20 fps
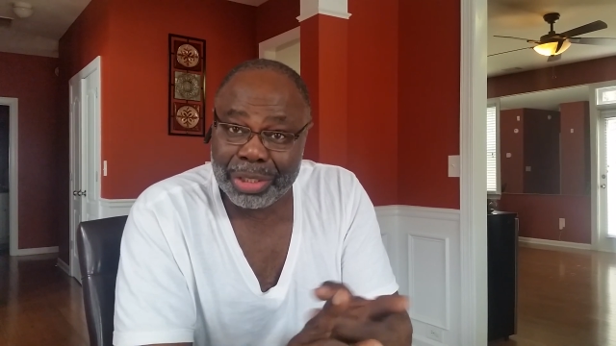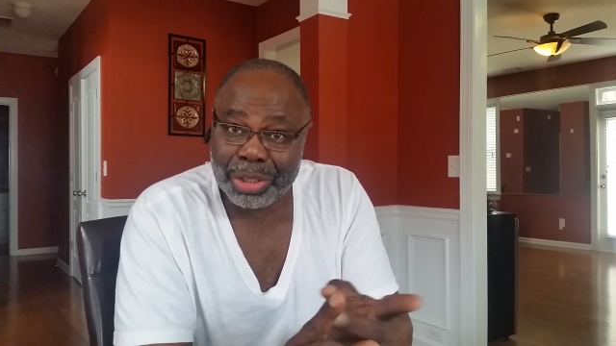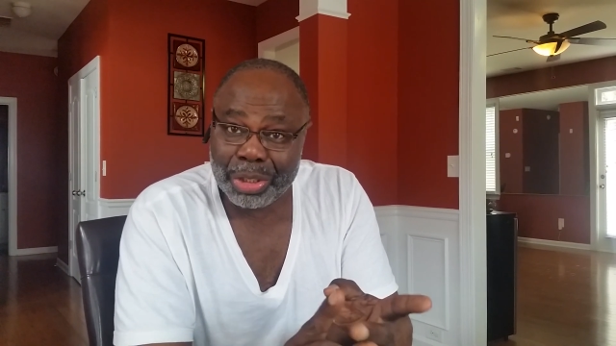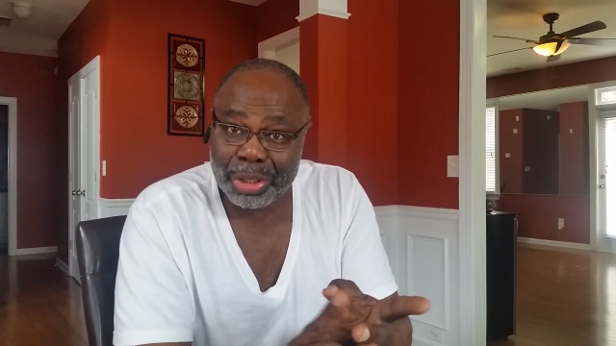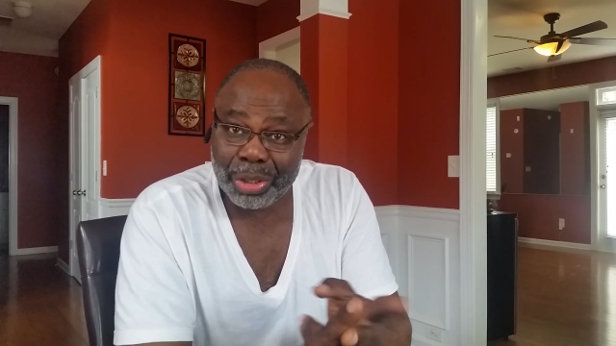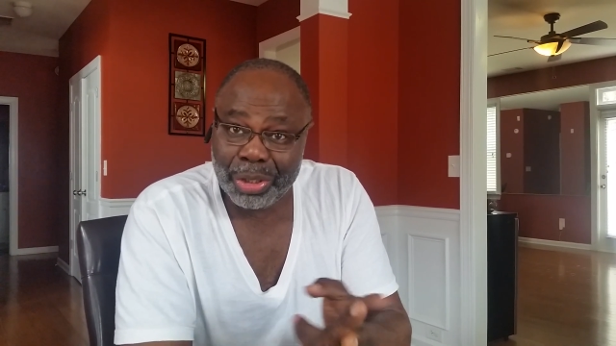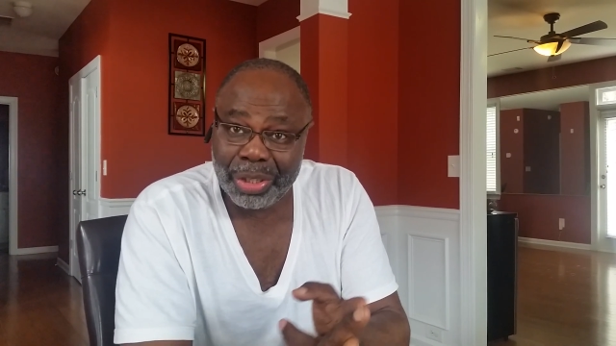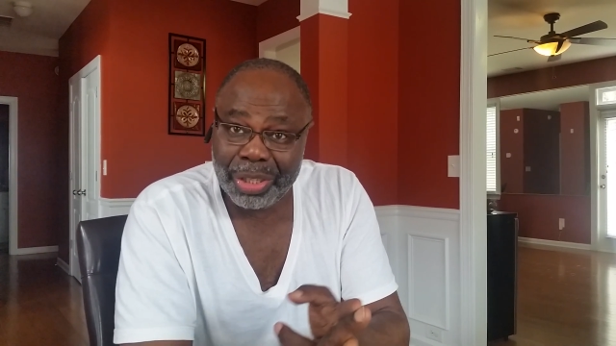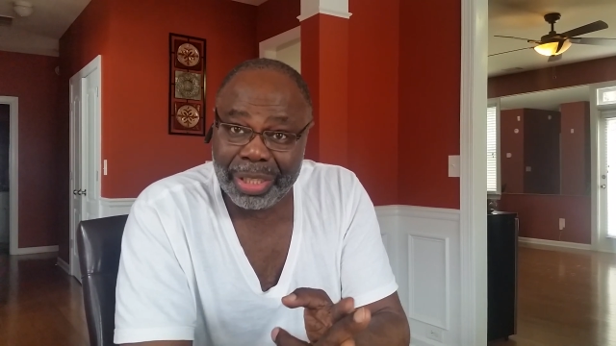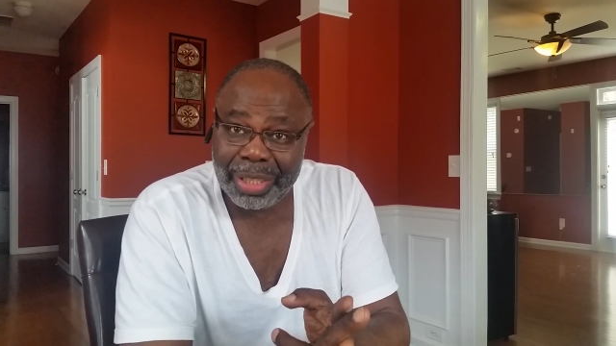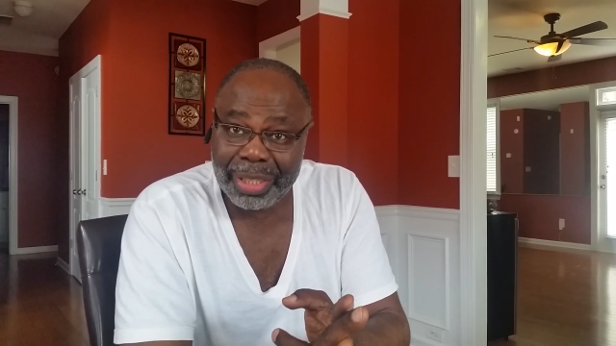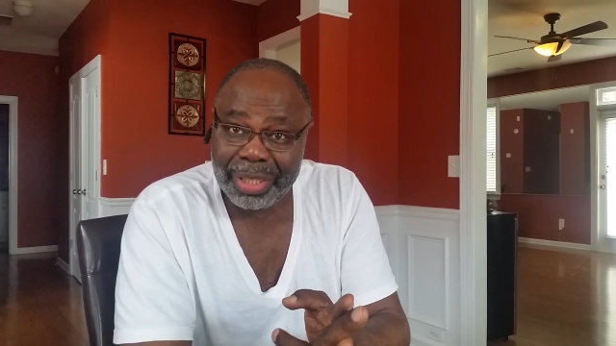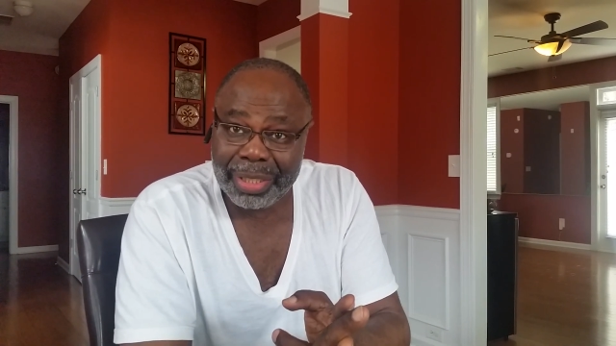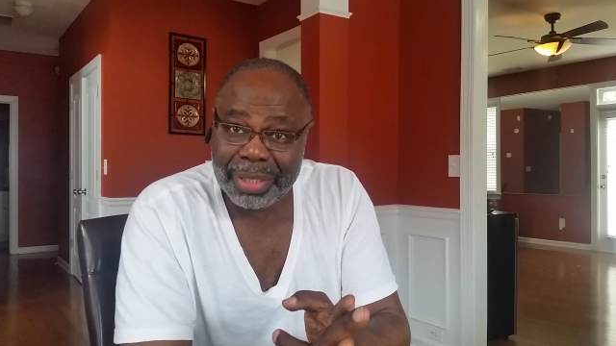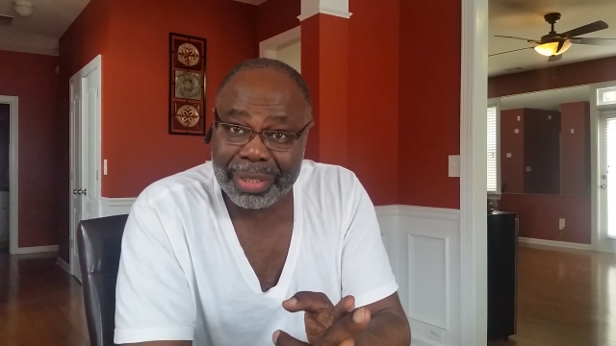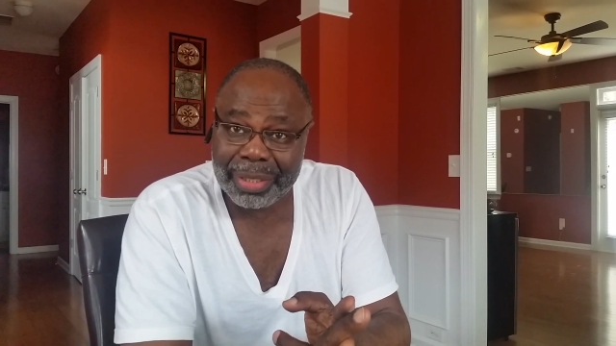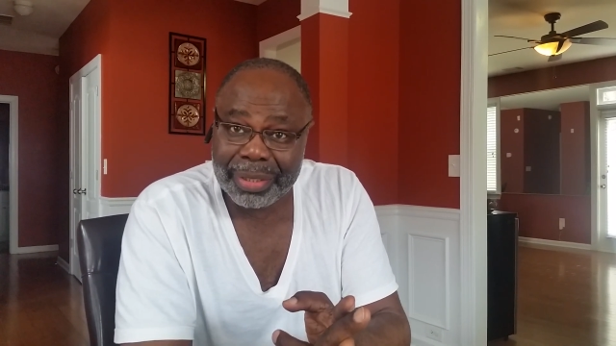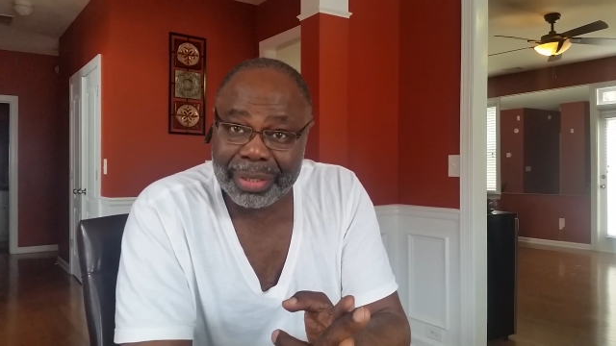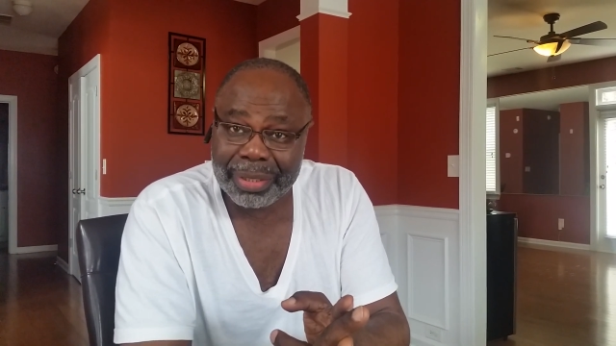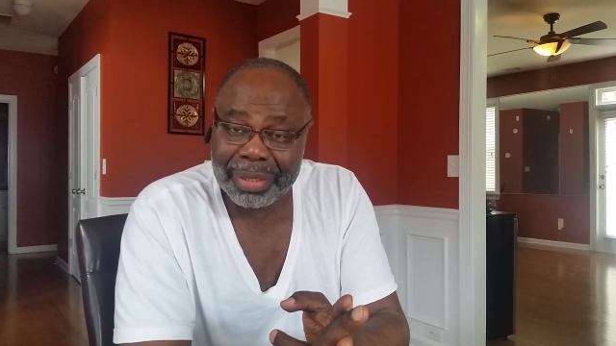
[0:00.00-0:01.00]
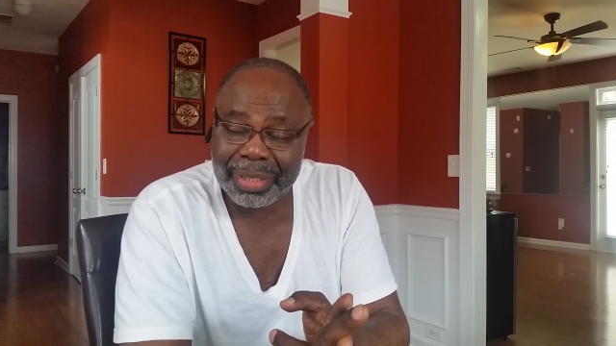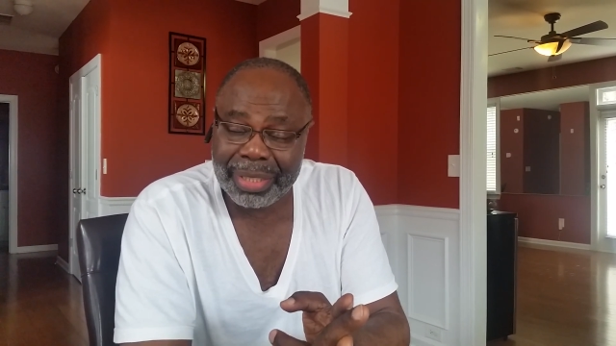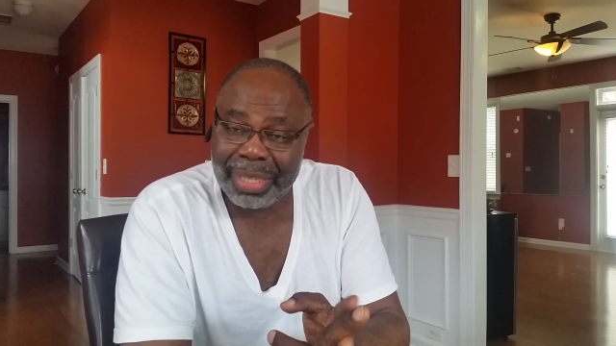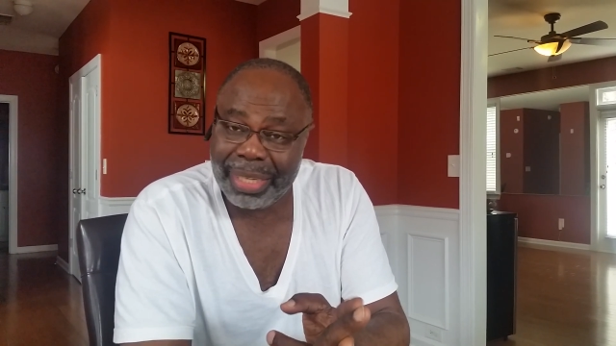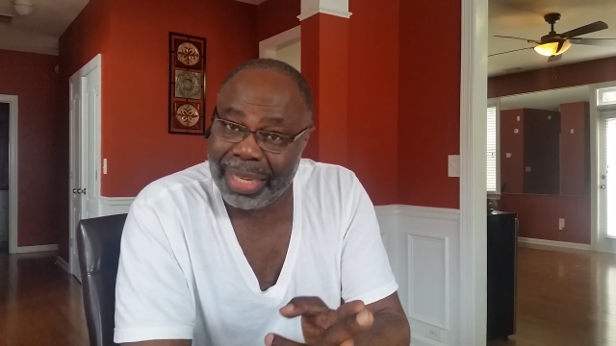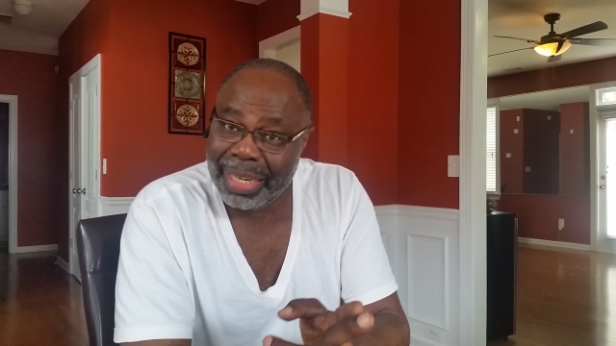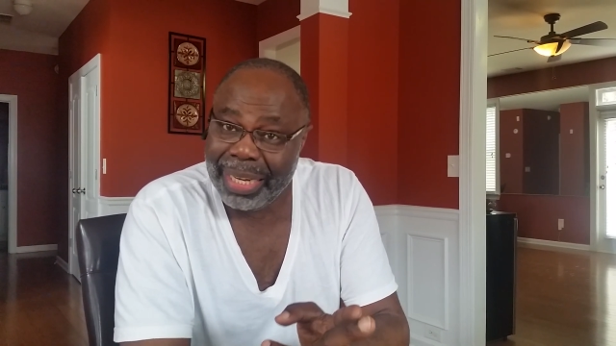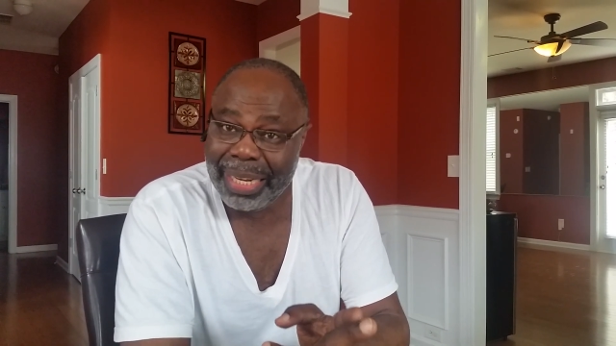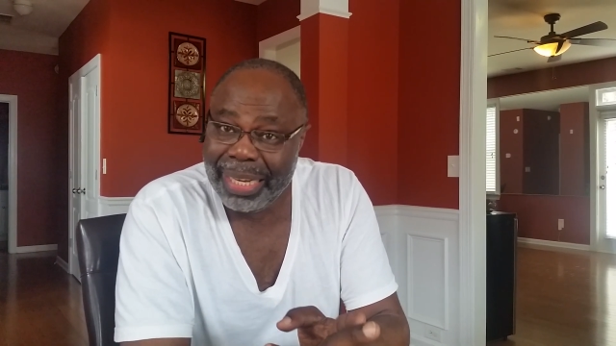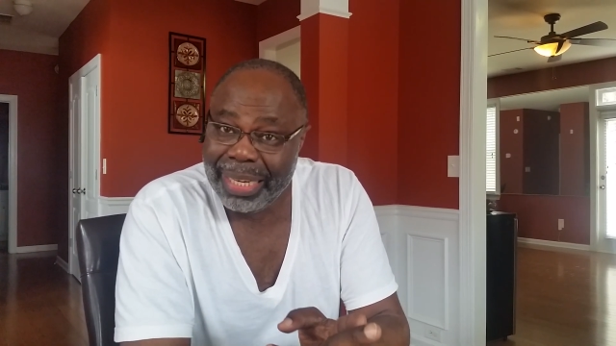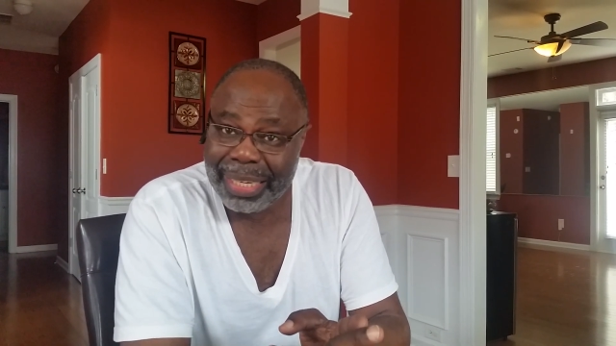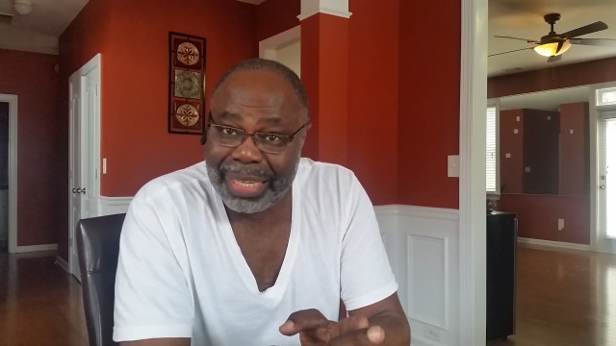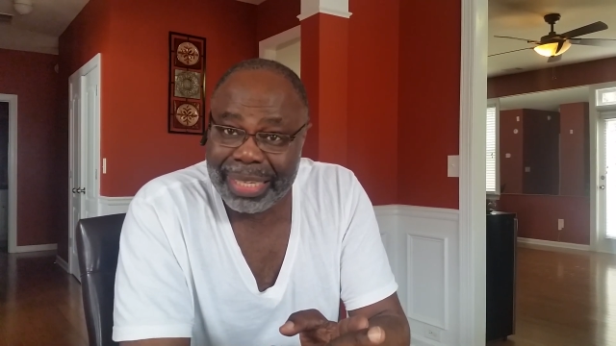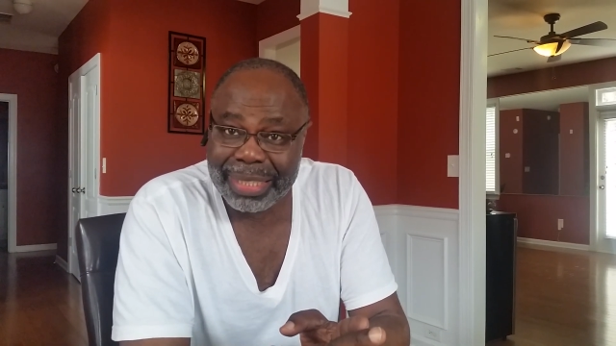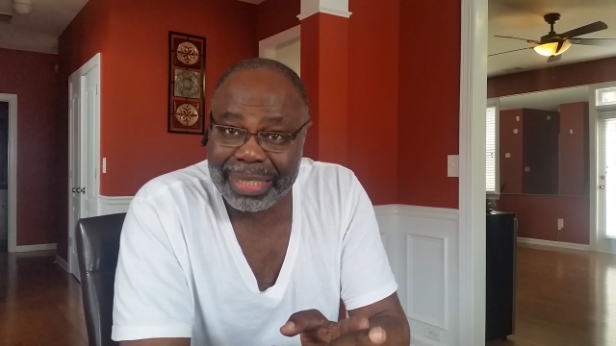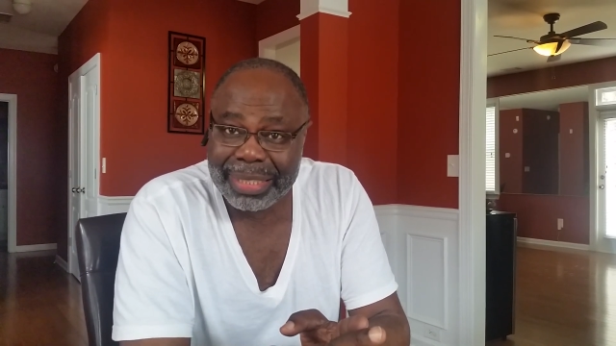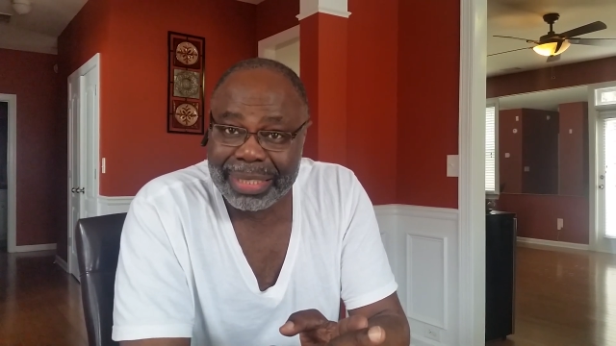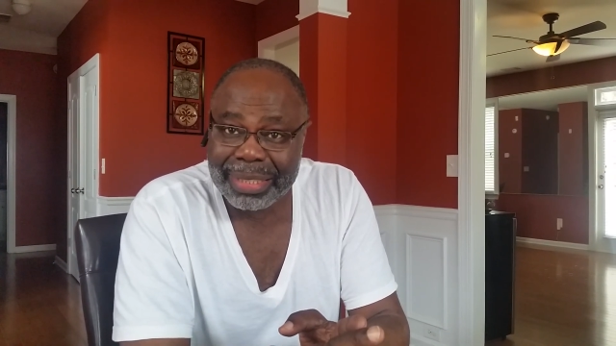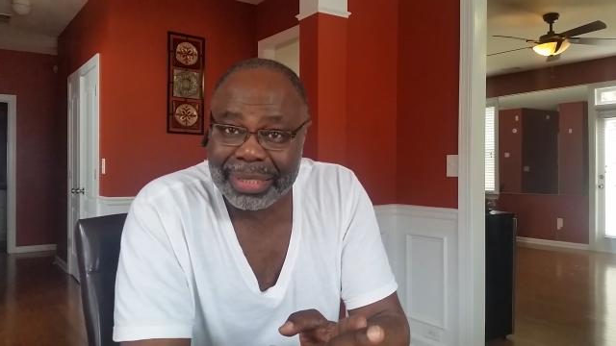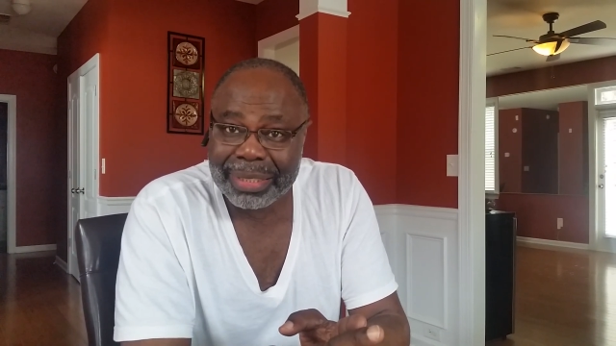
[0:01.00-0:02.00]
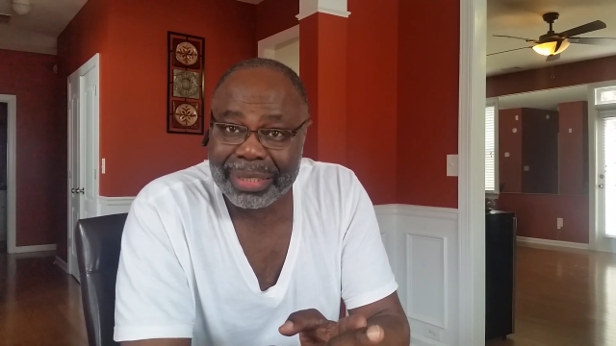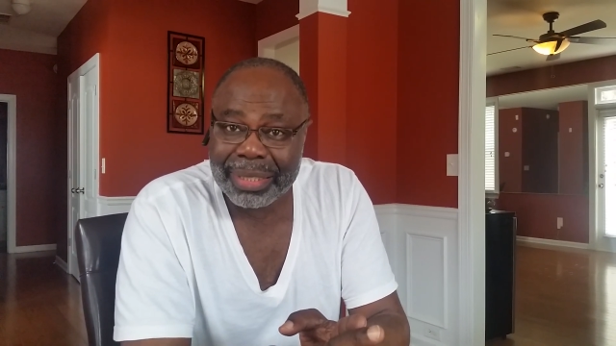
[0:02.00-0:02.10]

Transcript: joy in it,